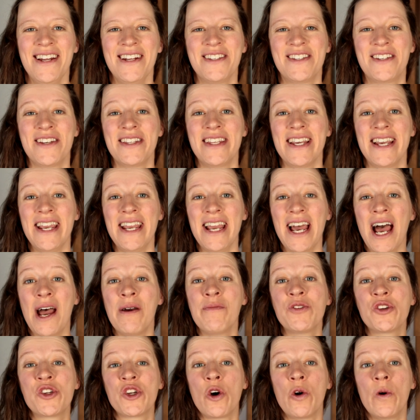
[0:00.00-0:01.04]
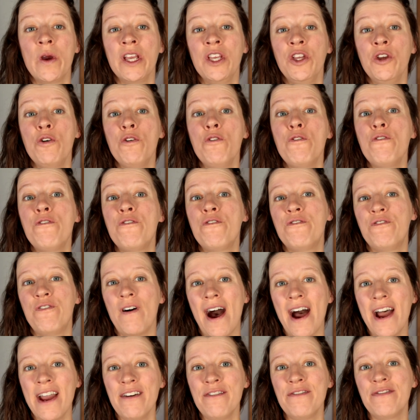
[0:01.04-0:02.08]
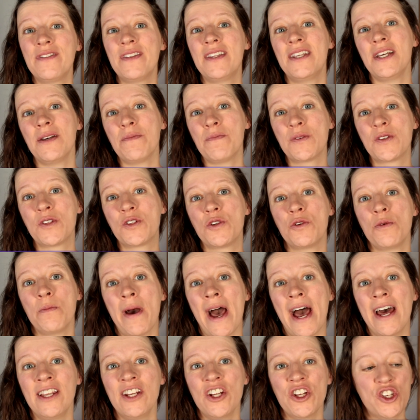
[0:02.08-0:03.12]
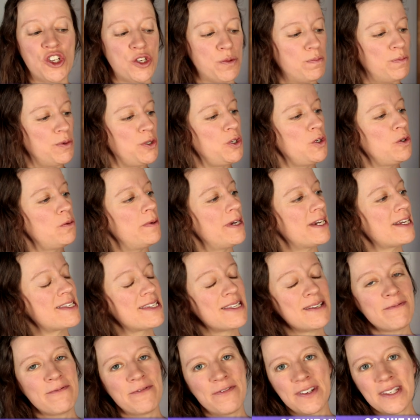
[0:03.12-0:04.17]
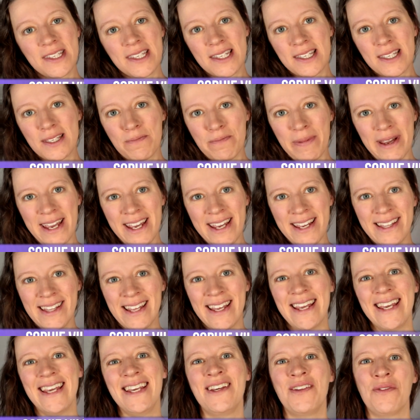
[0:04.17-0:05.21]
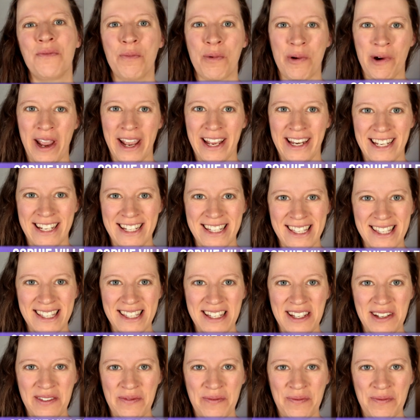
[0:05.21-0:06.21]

Today I'm showing you five tips to manage pubic symphysis pain in pregnancy.